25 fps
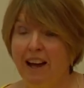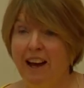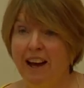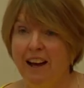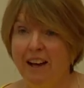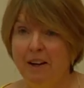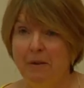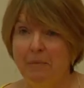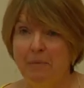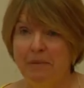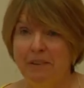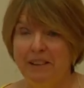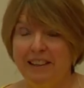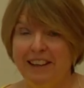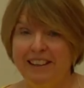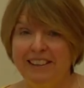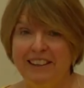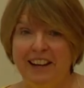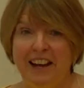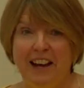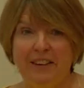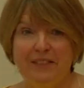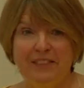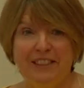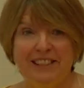and
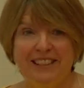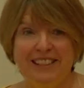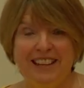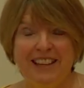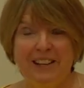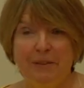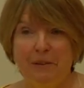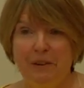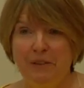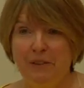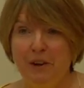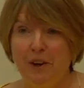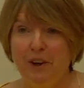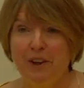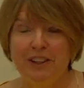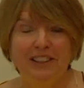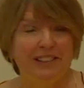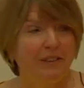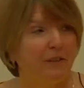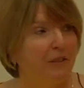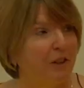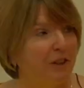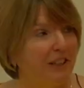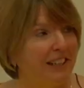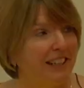I have to say, we've got
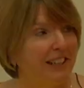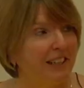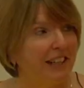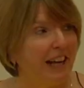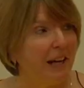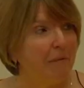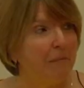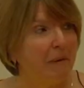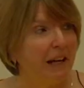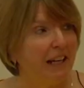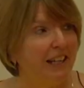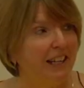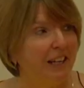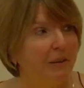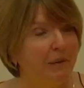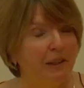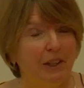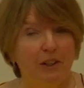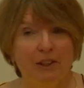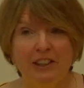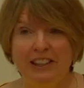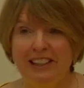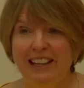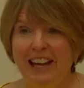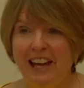a little campaign coming
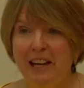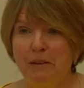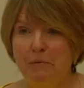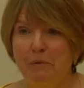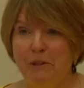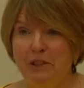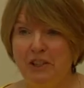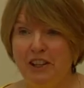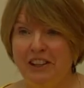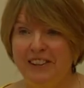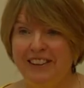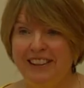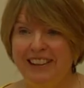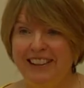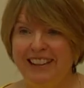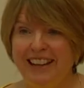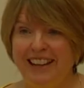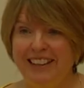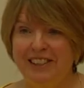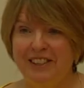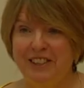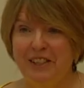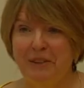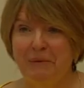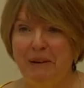on in Cambridge, I think,
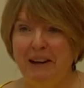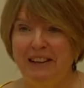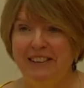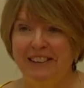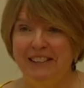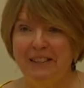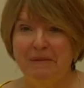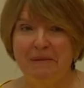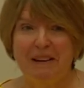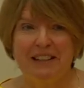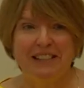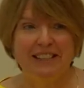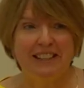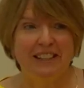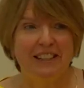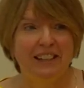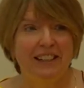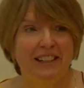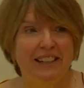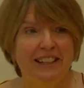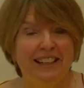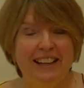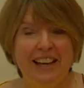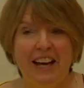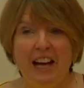actually, about this matter,
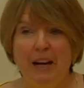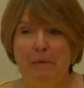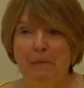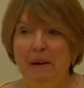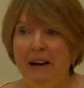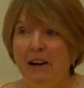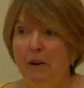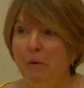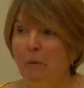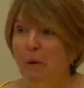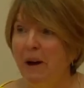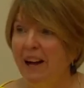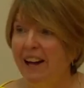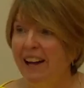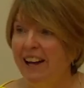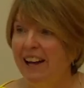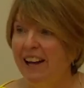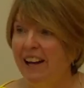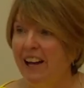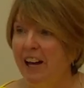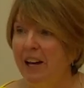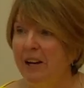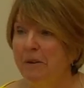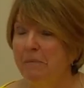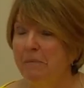about where,